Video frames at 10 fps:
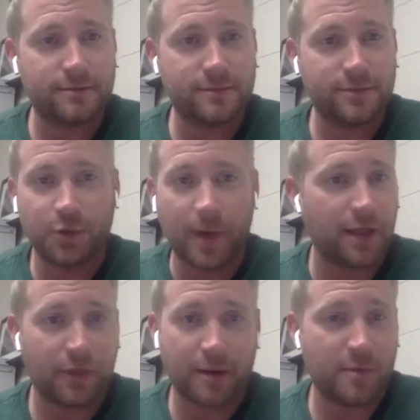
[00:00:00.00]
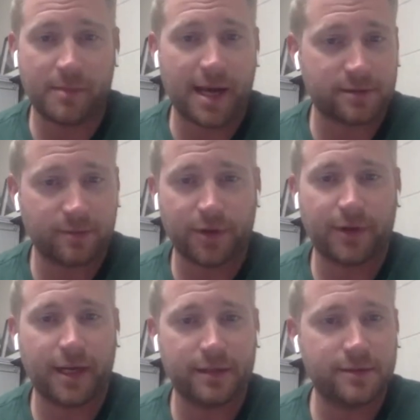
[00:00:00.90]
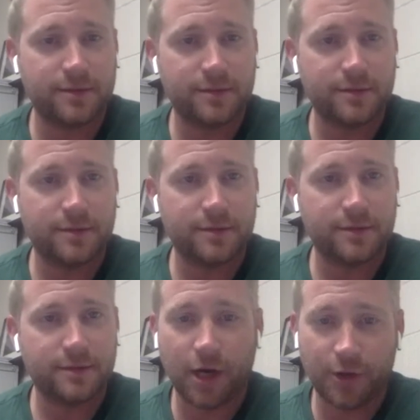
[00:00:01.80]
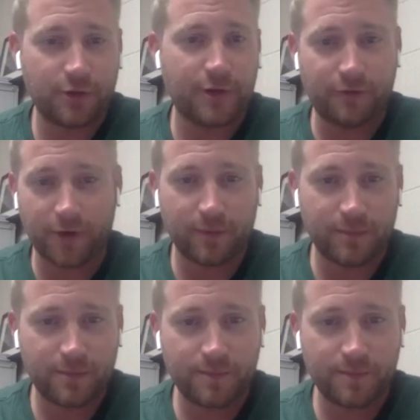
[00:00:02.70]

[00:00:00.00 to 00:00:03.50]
do anything with the basketball in their hands other than film.